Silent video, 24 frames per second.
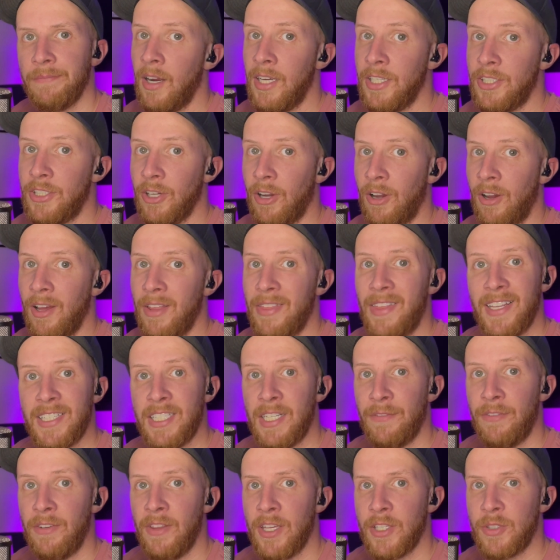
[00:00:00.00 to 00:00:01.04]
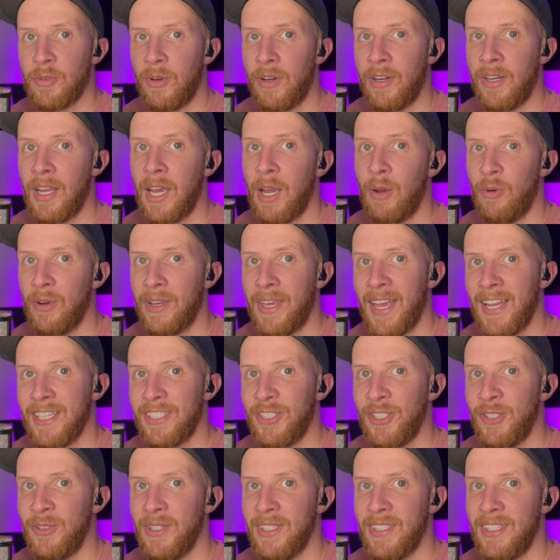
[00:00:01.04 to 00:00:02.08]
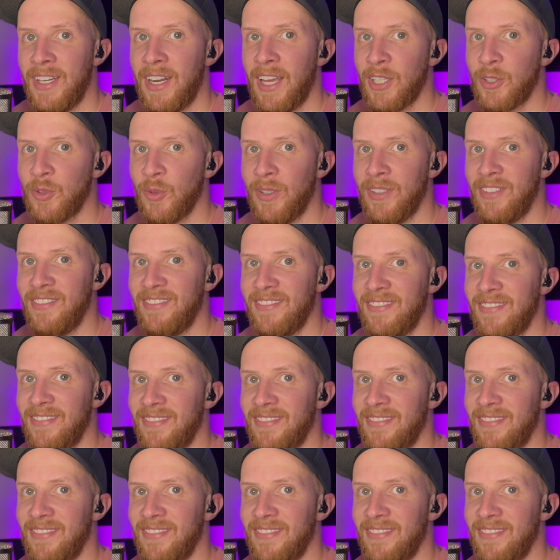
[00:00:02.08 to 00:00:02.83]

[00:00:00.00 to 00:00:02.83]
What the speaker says: All right, y'all, that's it for this one. I will catch you in the next one.